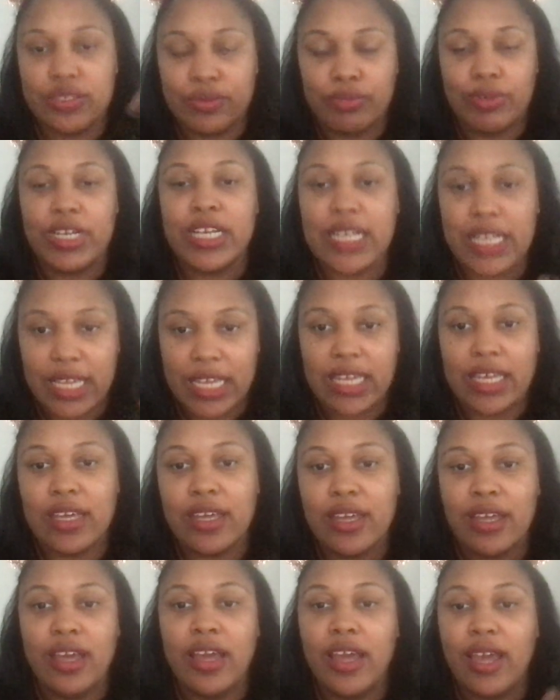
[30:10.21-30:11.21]
reading
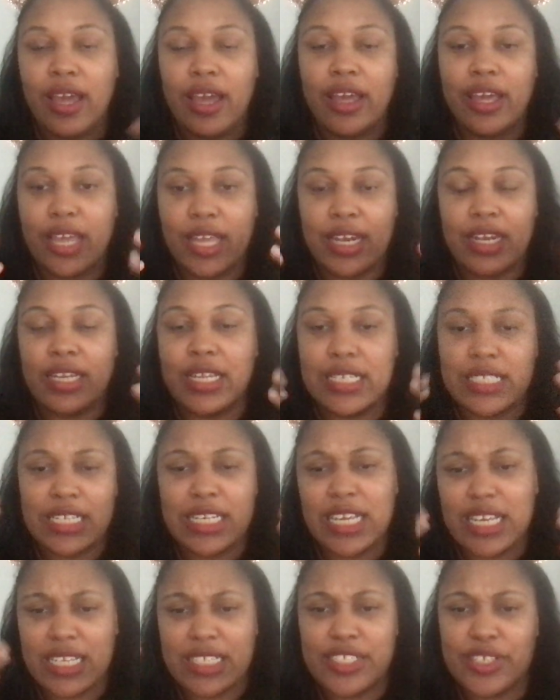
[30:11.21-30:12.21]
and
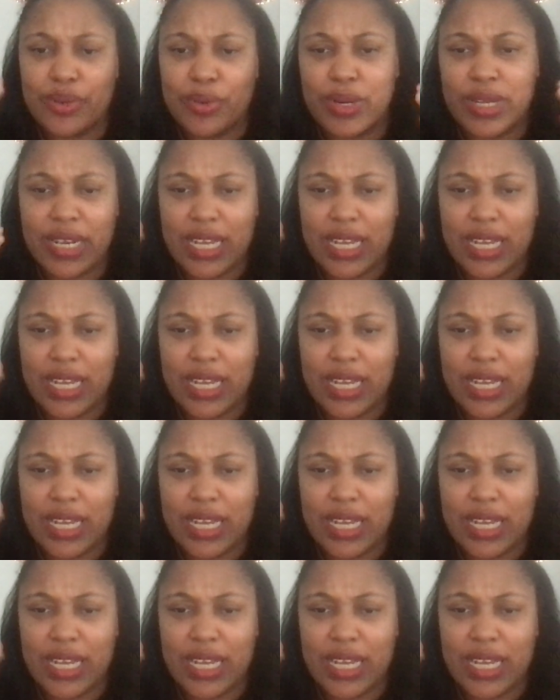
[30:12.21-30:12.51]
listening to it,